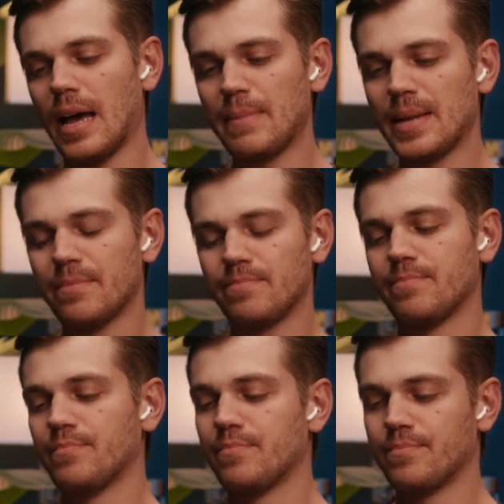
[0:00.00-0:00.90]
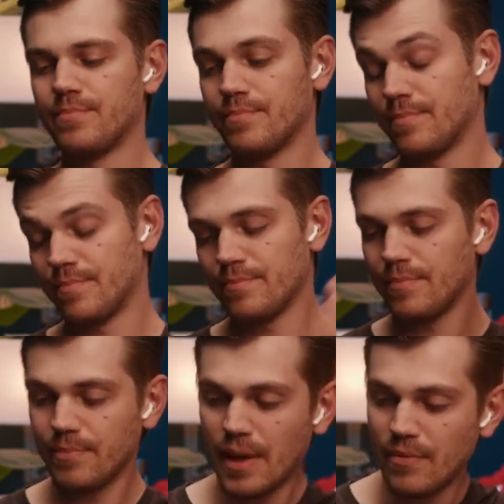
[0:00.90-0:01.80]
I mean,
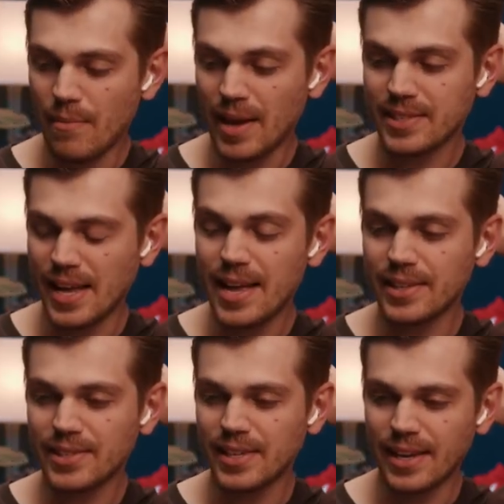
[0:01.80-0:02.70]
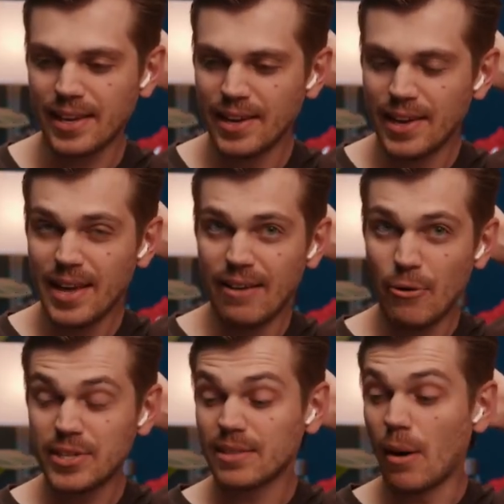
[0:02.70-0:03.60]
if it makes sense, like if
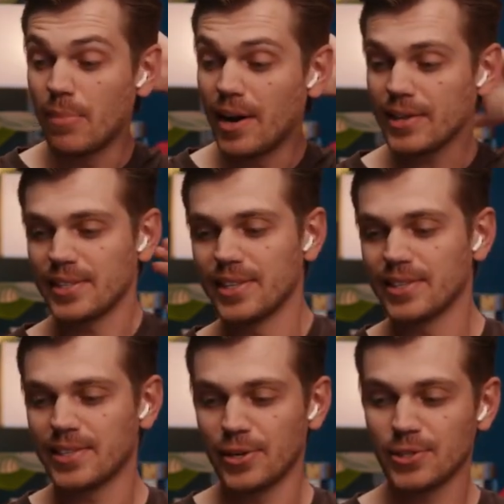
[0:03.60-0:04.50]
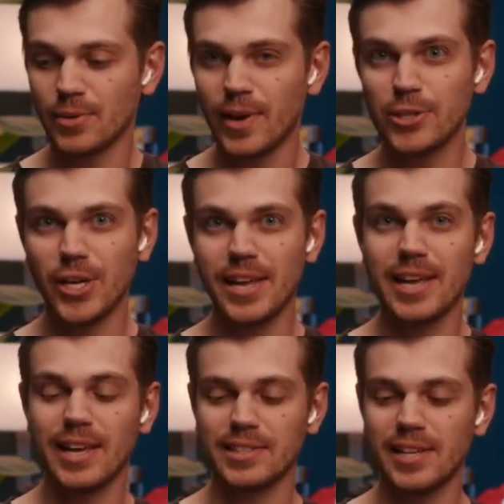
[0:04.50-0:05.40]
we want to talk about boxes, here's the
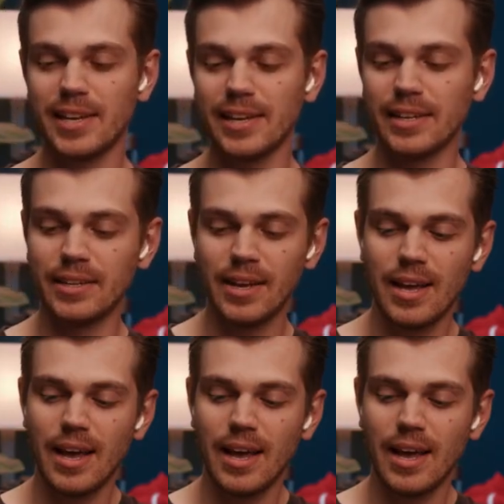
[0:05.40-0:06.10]
YJ EST, and